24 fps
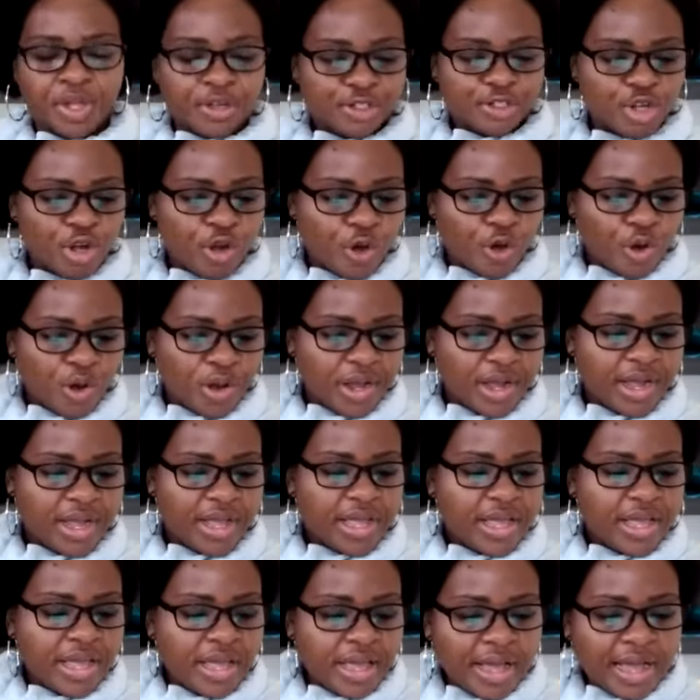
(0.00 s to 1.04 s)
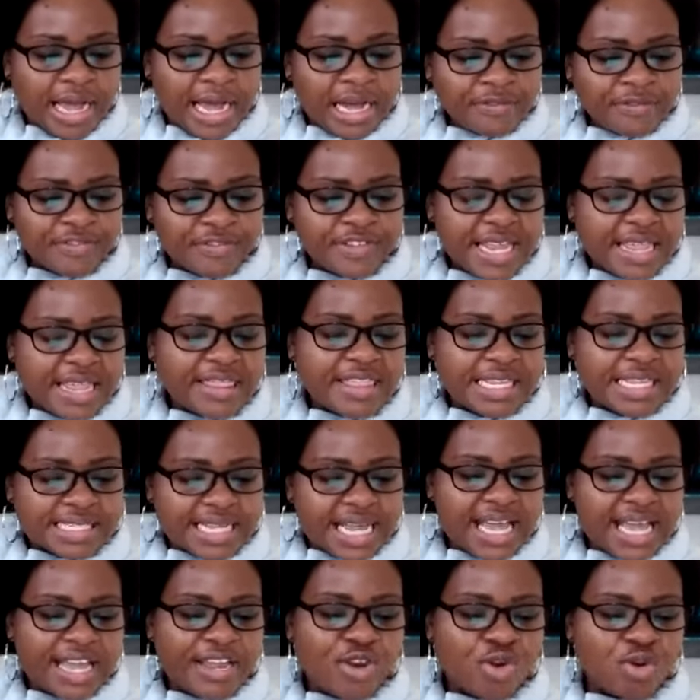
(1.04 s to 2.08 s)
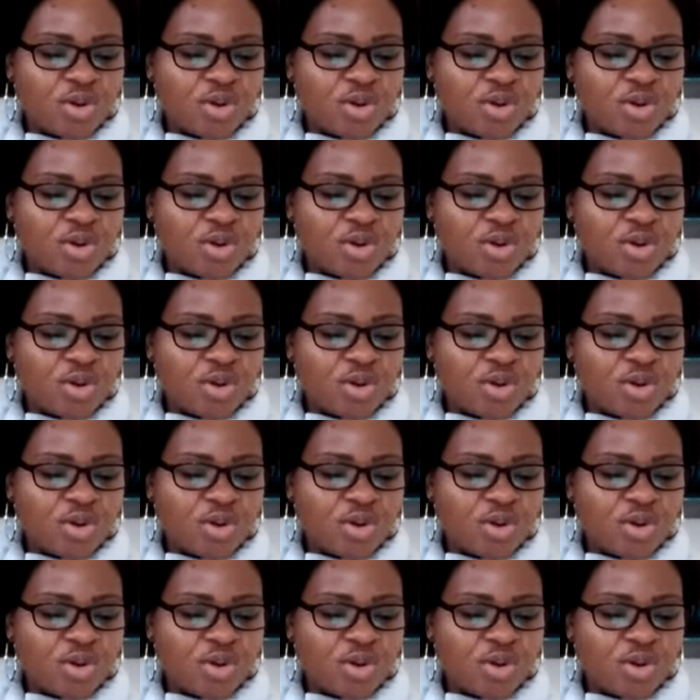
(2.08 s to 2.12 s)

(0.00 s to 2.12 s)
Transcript: So after this, I